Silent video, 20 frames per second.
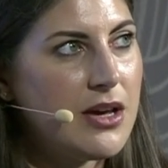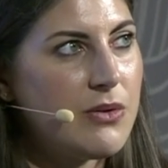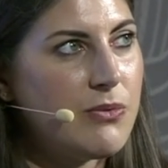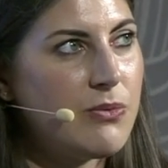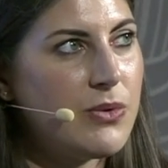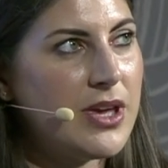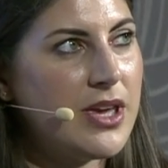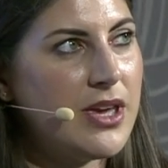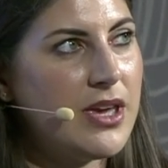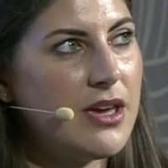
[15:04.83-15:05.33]

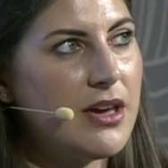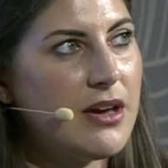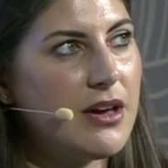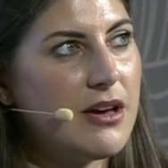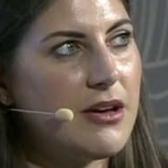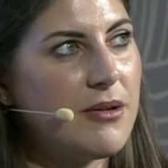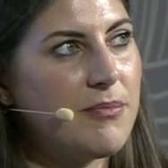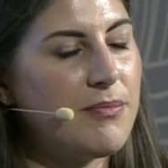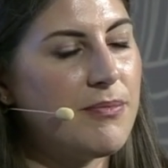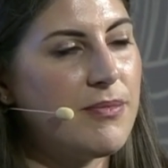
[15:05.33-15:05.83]
we,
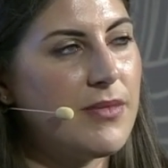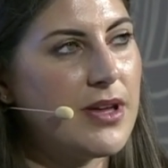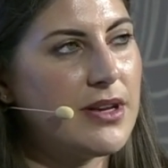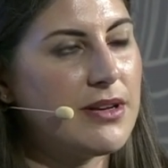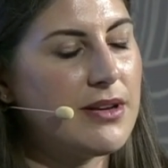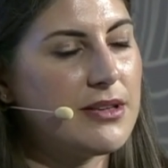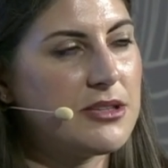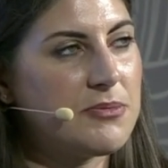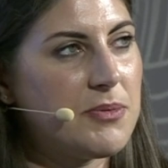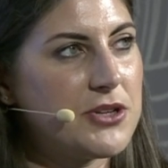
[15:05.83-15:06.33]

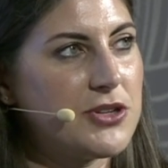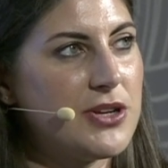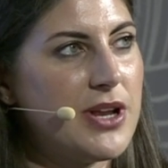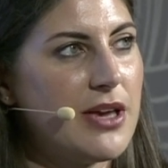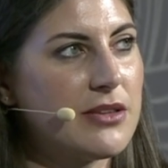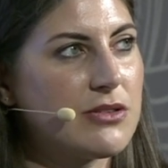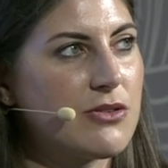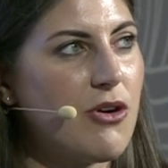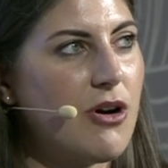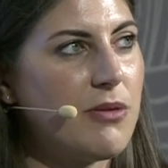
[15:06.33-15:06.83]
and
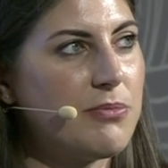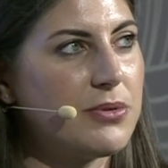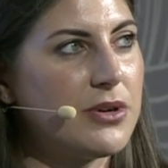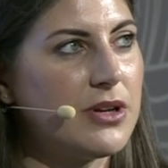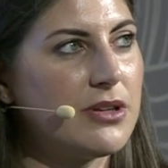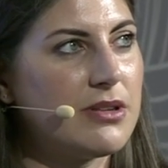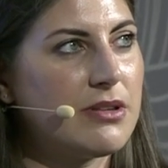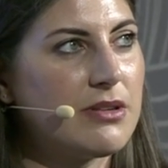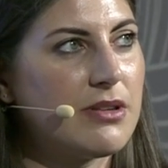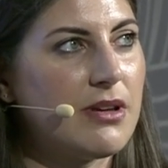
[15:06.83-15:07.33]
especially as
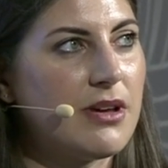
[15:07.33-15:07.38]
corporates,